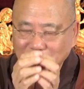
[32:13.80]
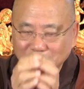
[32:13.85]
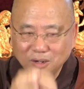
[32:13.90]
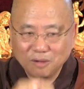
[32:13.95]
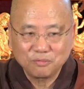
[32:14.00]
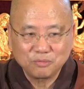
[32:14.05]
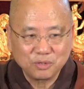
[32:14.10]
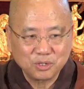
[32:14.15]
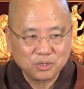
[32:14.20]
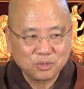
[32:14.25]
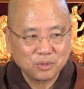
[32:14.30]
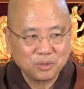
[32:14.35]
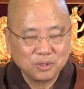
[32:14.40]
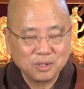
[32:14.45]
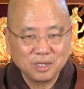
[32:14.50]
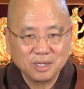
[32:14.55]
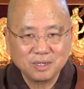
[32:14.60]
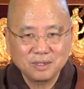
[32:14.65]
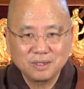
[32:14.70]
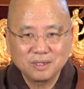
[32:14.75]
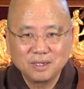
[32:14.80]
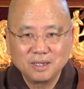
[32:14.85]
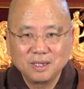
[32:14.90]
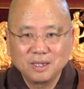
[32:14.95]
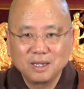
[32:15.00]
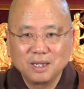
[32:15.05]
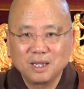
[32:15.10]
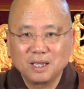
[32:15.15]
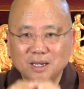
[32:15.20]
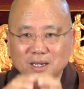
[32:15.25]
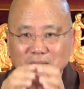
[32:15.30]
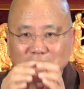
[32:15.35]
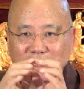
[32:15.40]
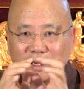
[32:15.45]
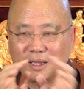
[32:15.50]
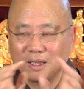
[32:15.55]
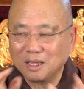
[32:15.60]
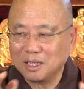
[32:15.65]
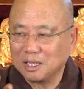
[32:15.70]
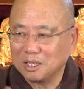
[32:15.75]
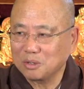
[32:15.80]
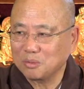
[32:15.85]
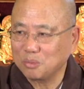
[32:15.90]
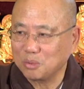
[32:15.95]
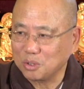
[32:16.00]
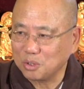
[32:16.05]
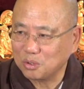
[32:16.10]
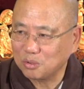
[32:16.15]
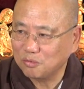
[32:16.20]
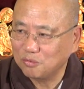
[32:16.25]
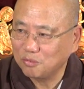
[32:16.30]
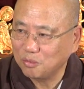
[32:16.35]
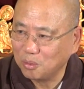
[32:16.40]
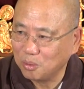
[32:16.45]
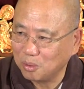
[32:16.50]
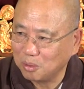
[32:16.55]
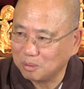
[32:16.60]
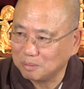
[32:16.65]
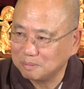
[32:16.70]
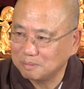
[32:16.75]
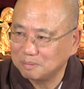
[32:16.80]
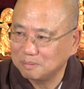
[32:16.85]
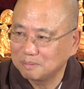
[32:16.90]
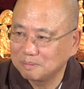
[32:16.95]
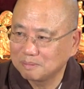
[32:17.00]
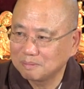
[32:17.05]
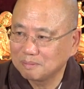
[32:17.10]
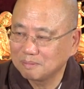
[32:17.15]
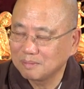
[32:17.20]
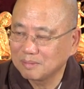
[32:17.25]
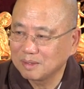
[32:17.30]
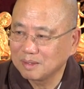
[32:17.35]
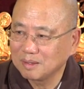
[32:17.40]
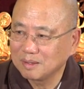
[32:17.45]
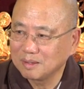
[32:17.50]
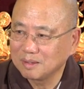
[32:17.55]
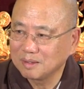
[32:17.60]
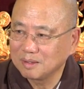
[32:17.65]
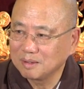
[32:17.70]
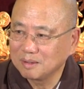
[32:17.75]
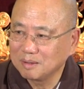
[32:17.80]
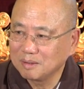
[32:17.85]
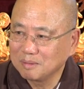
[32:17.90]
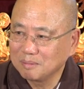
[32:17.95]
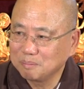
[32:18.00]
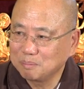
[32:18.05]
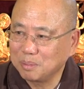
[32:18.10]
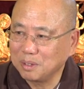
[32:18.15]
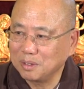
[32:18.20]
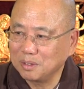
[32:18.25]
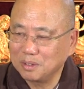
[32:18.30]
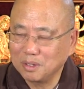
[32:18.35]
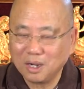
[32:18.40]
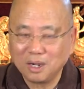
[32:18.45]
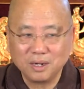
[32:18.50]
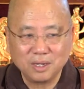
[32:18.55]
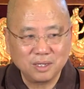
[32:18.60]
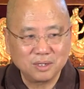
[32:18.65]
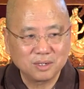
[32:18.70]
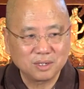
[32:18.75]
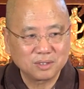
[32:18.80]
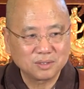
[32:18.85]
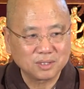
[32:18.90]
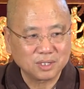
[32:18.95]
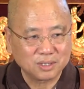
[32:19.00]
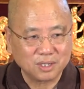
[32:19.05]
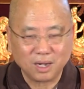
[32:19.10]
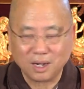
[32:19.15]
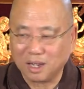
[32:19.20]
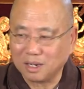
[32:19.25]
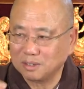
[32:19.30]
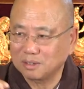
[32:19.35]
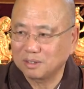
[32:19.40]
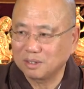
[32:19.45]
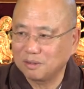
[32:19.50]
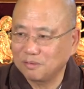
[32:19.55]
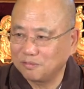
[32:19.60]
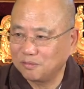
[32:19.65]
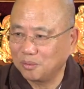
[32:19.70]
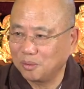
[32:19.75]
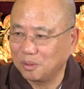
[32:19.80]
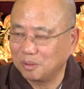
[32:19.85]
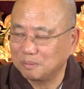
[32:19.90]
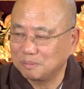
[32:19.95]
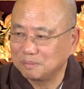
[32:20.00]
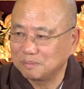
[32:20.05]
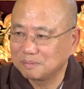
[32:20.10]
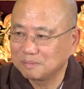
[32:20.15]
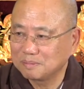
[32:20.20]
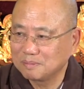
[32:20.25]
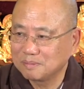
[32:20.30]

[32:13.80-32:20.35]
of returning in a language form, but not in the Tathagata form.